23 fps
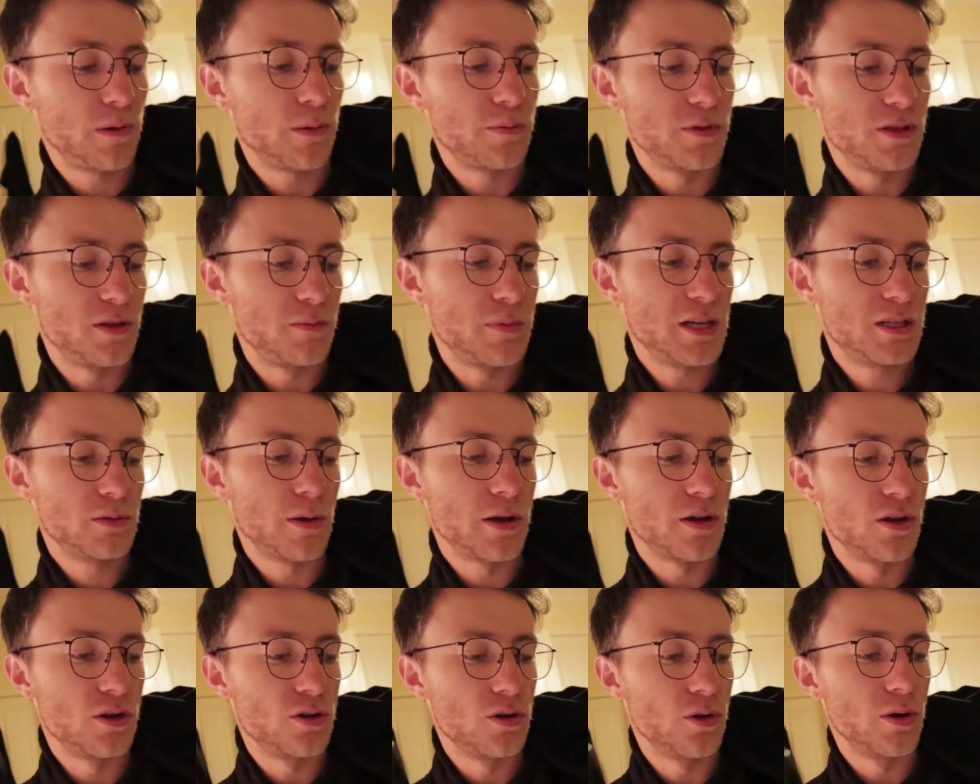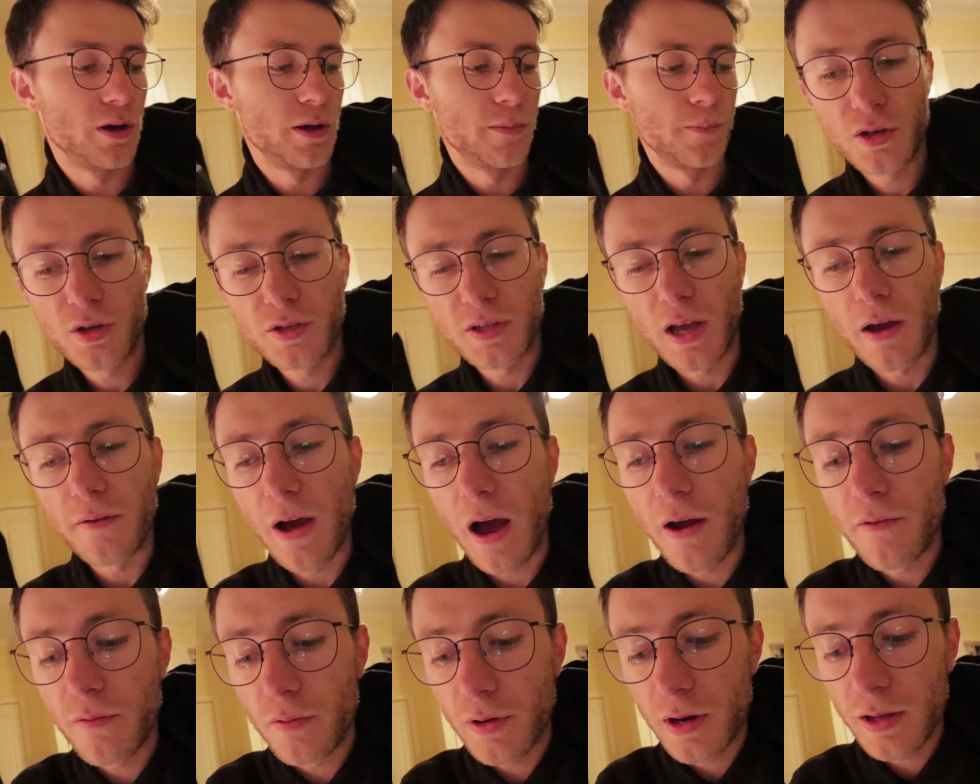probably the best way to do it. Because
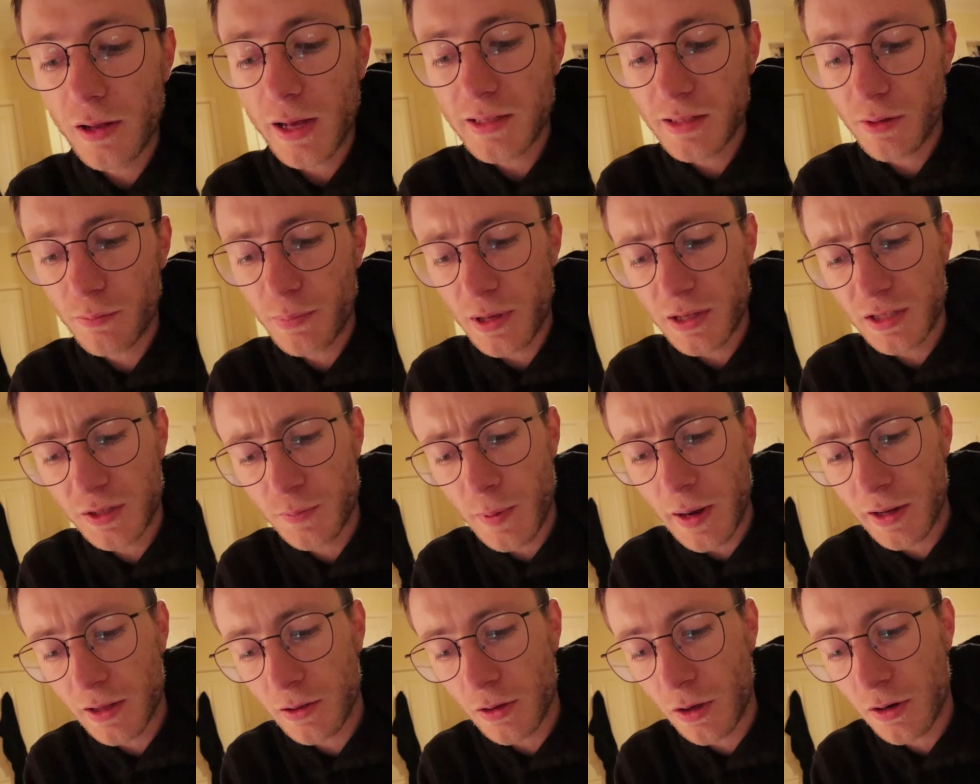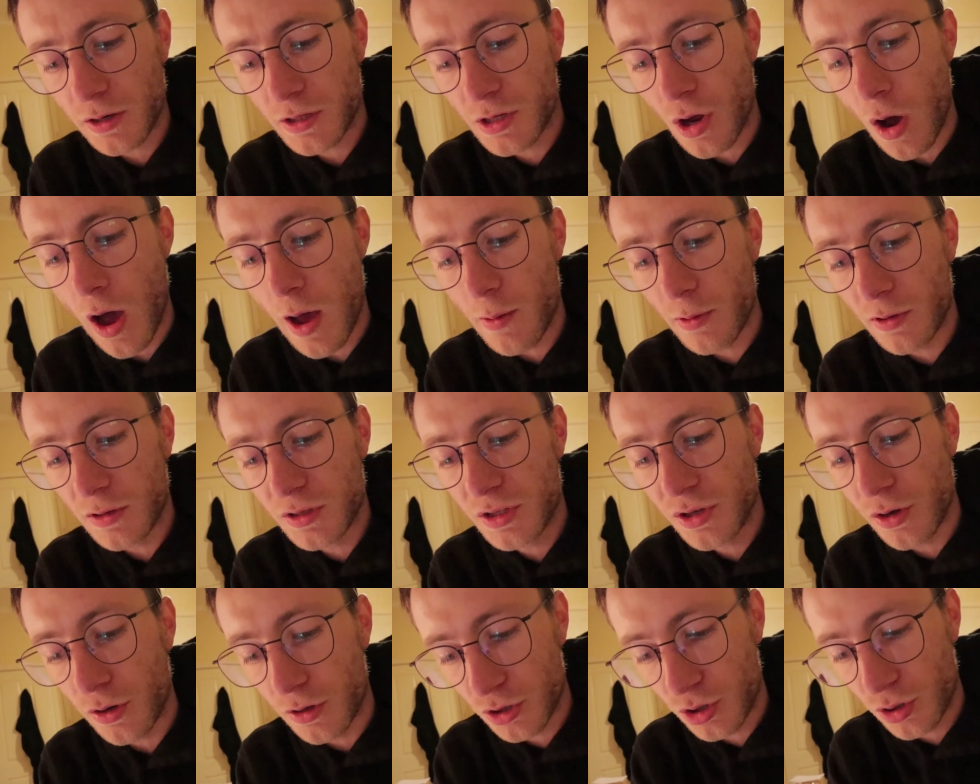I realized I've been spending a lot of time on
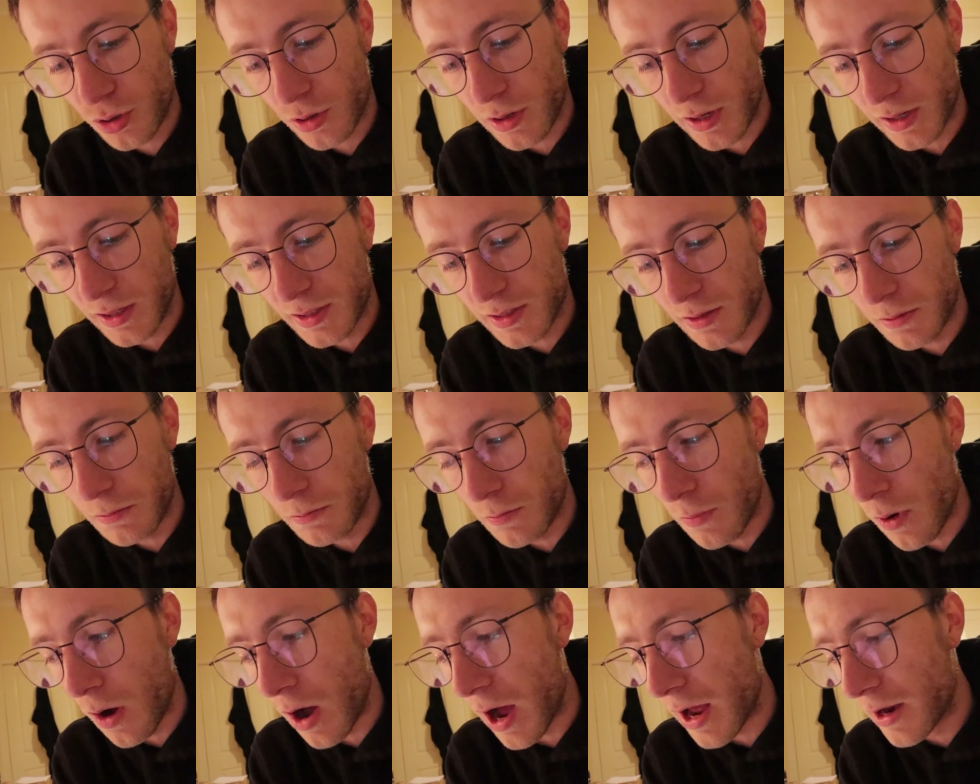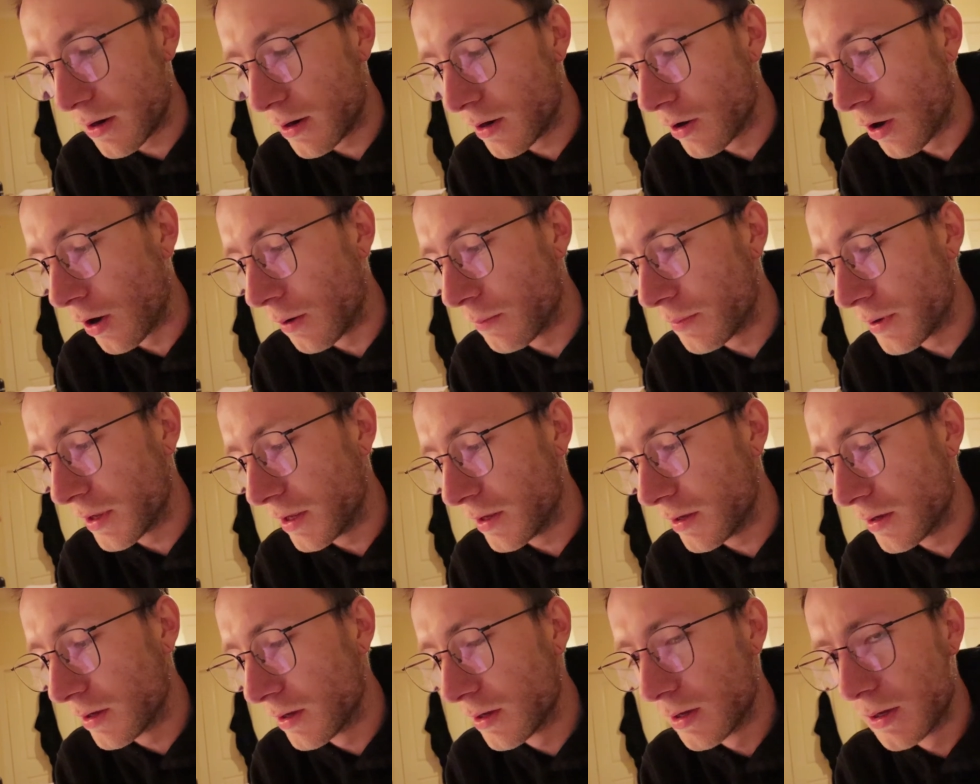certain tricks that might not
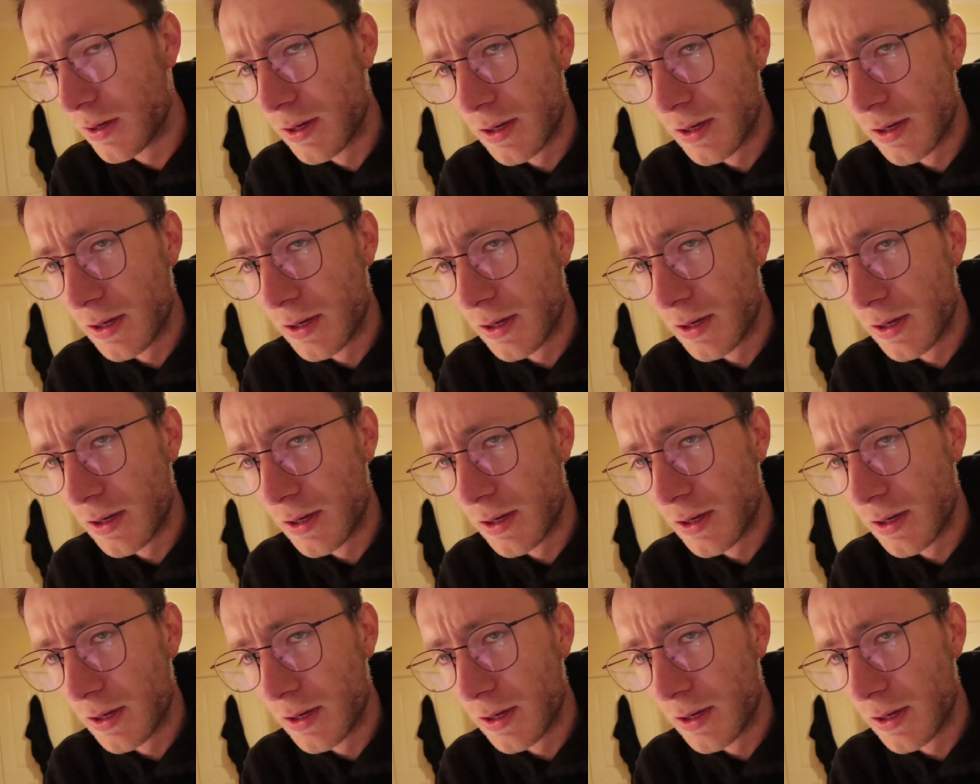be